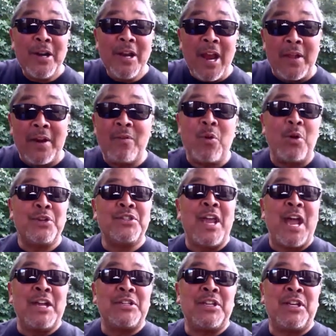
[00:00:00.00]
And then, of course,
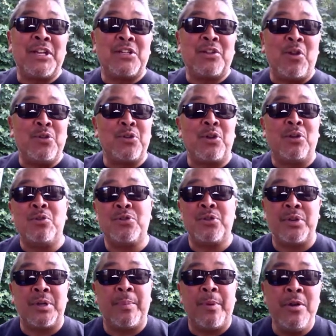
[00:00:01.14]
as it gets closer and closer
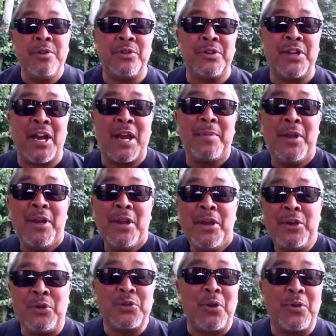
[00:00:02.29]
to departure time,
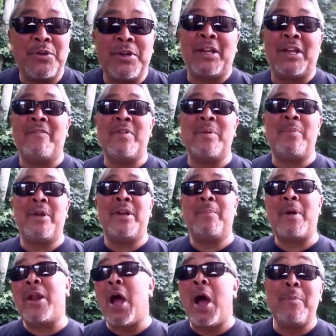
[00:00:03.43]
you start telling everybody
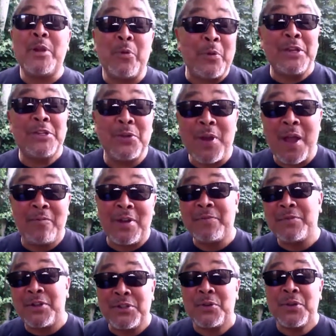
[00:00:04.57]
about how many weeks you have
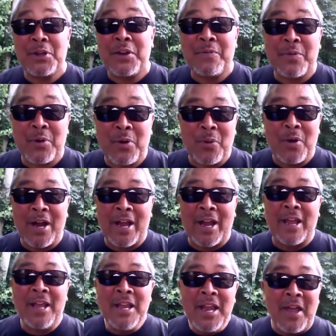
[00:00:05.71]
left until you leave for Hawaii.